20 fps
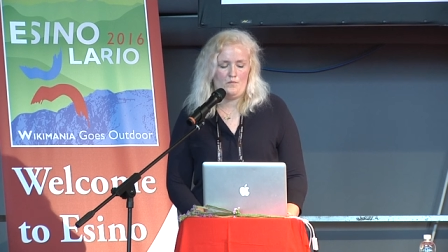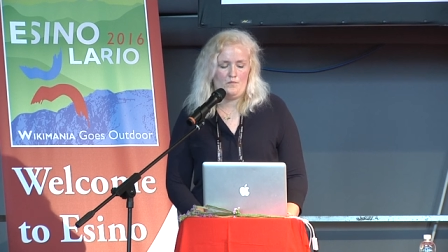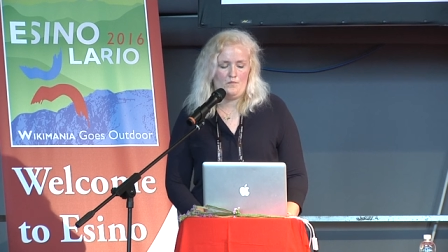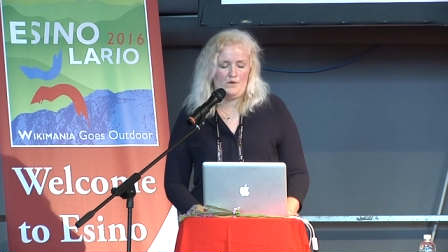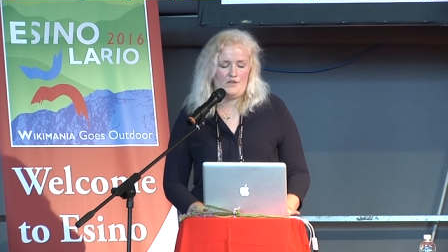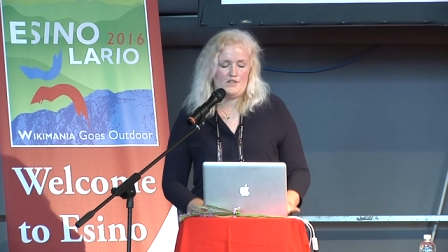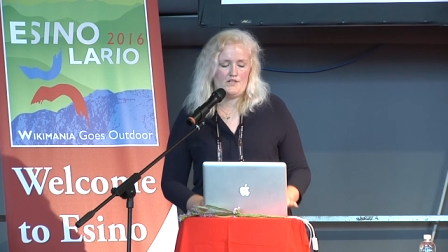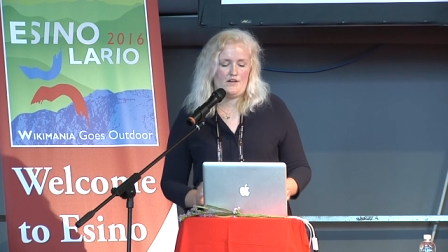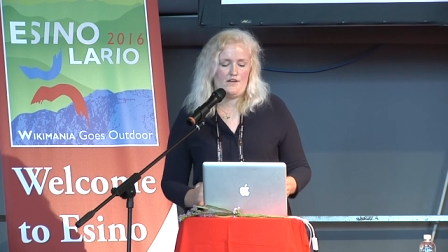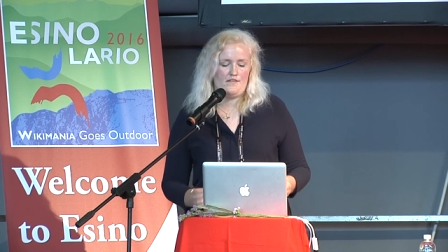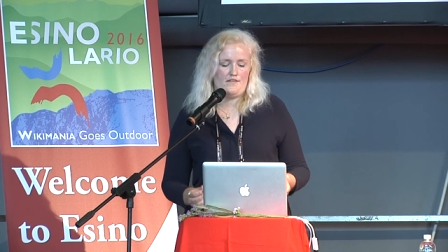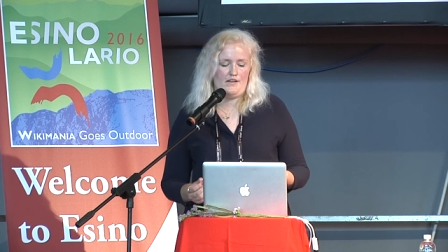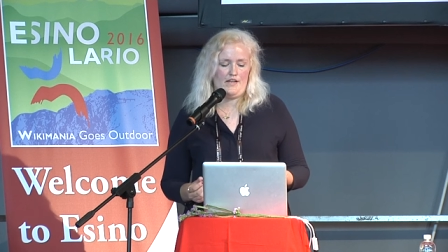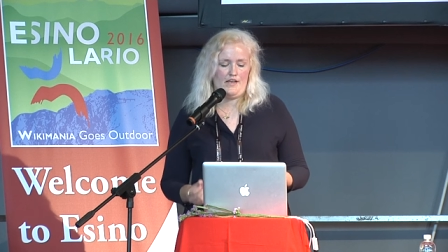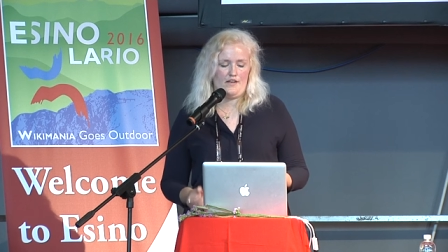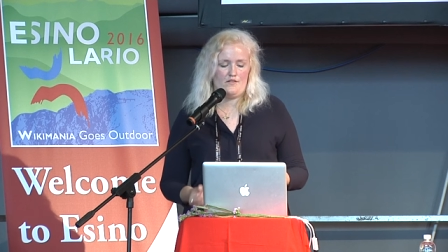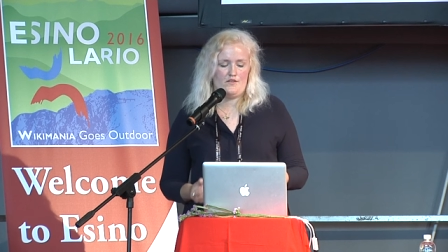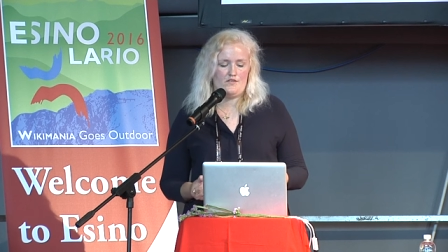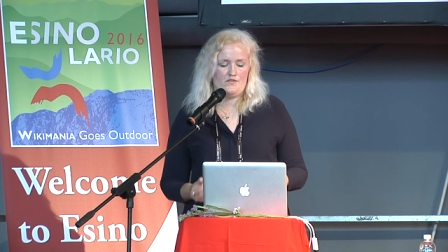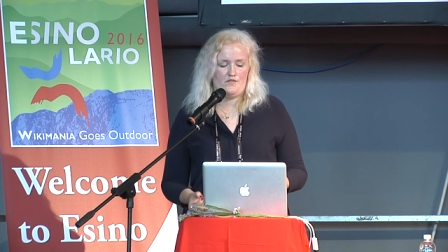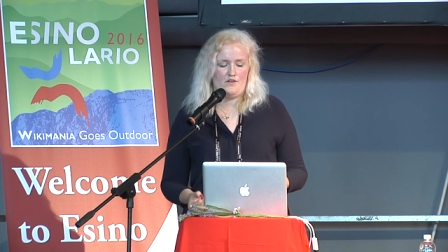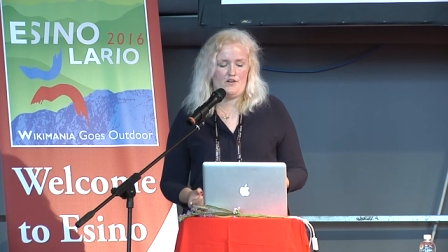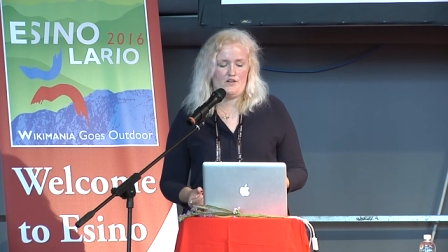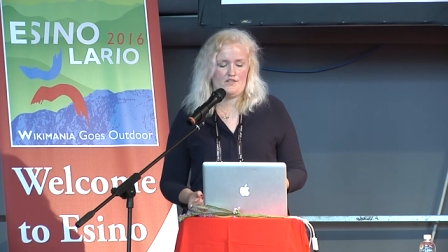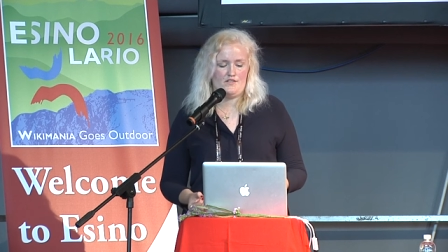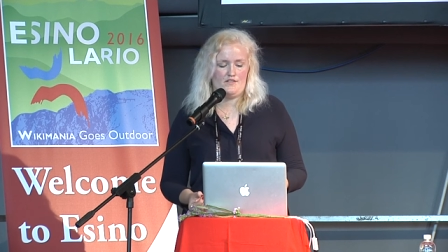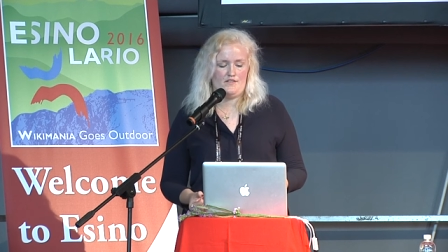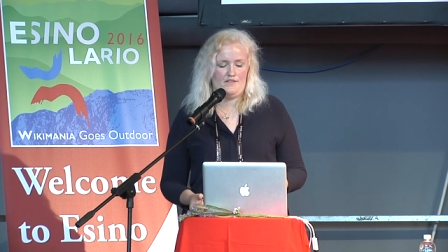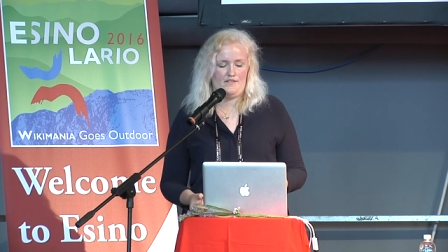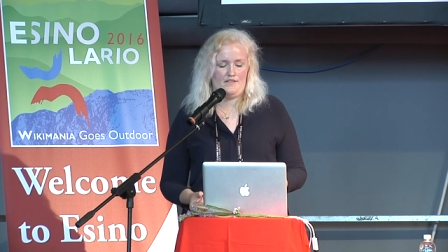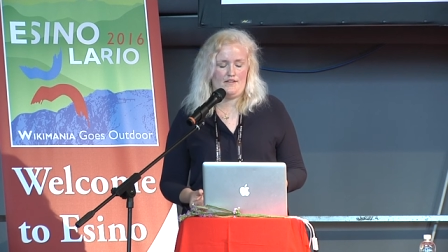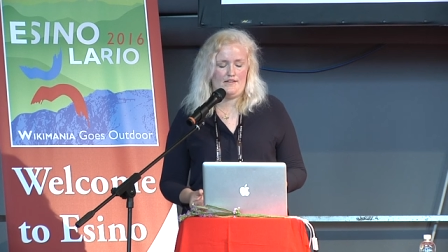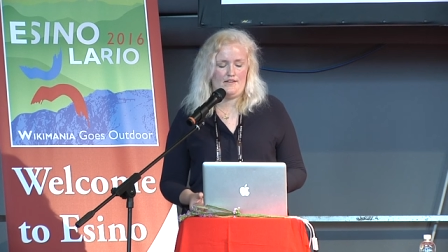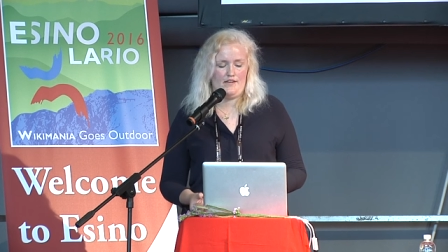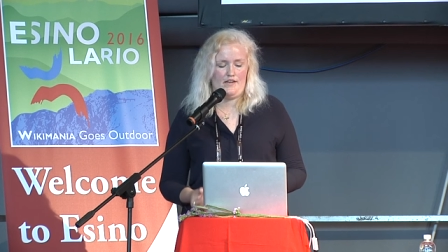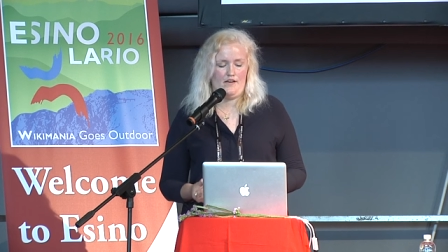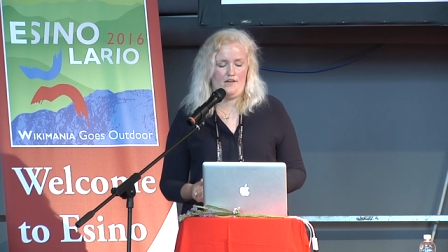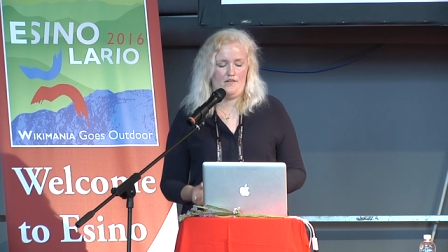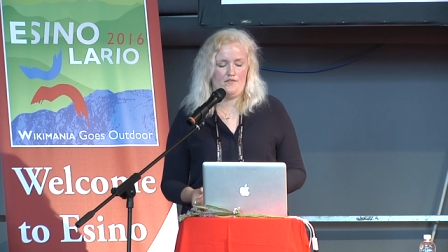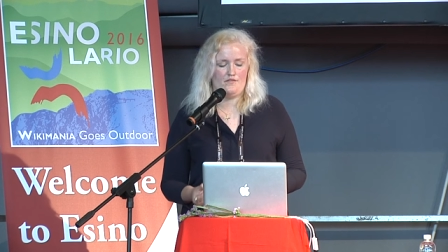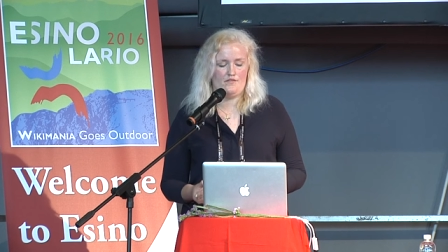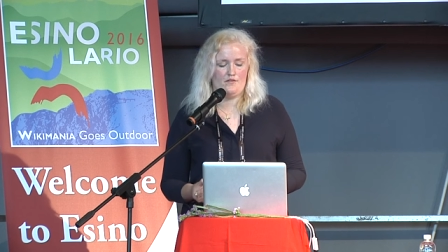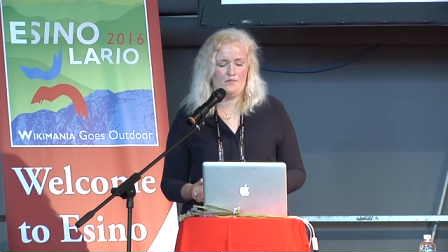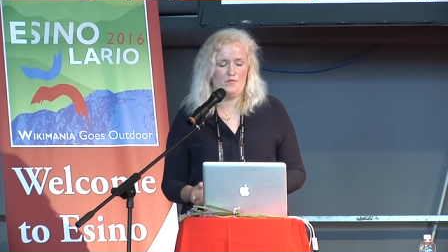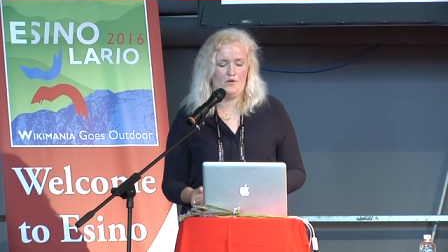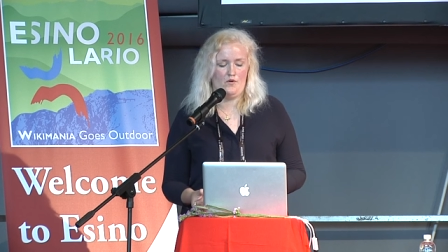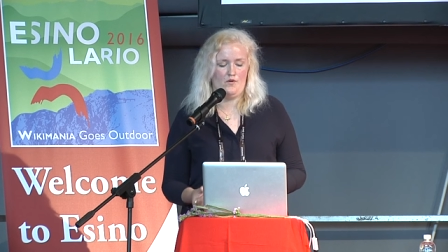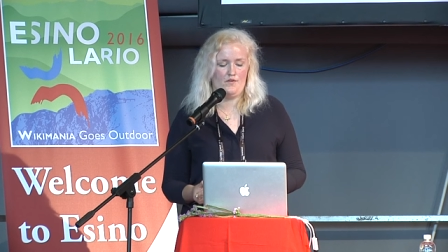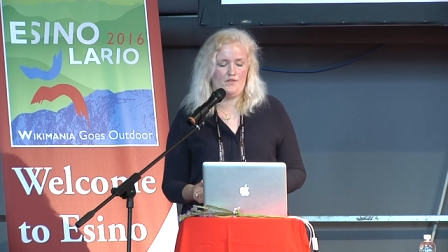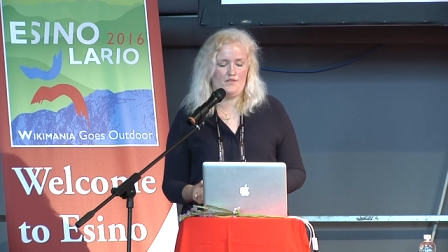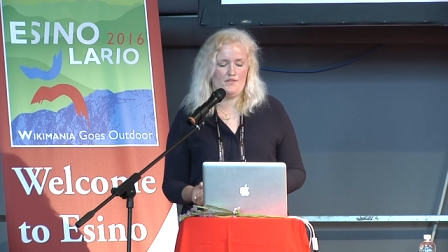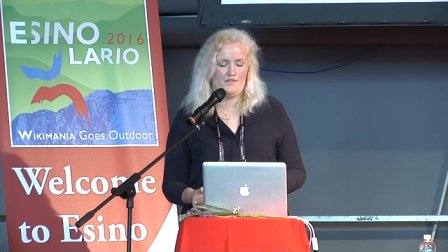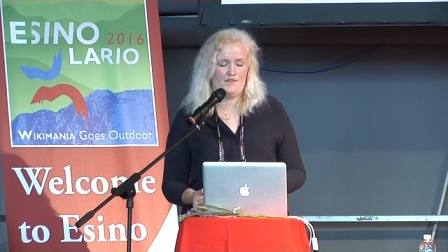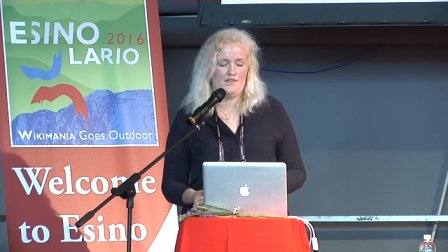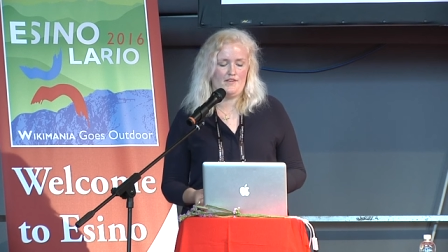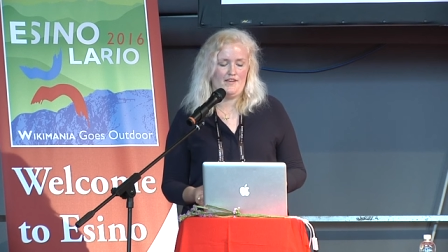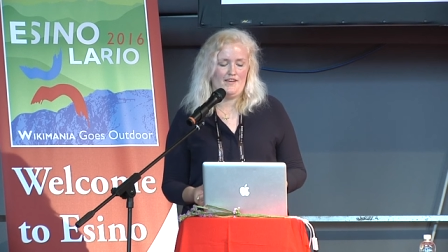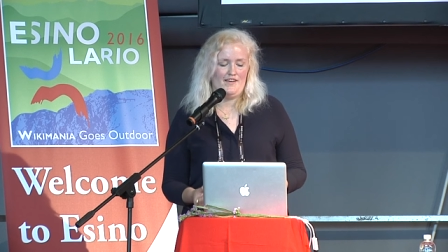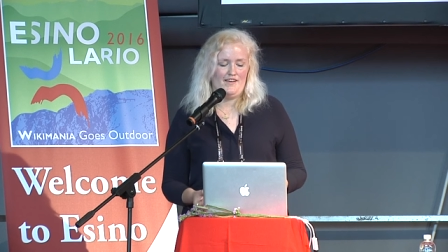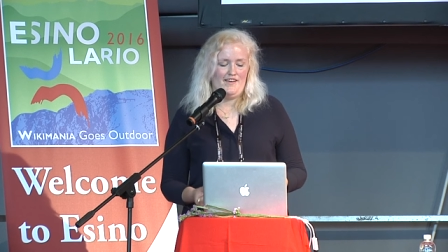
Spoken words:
which are the language versions that have the most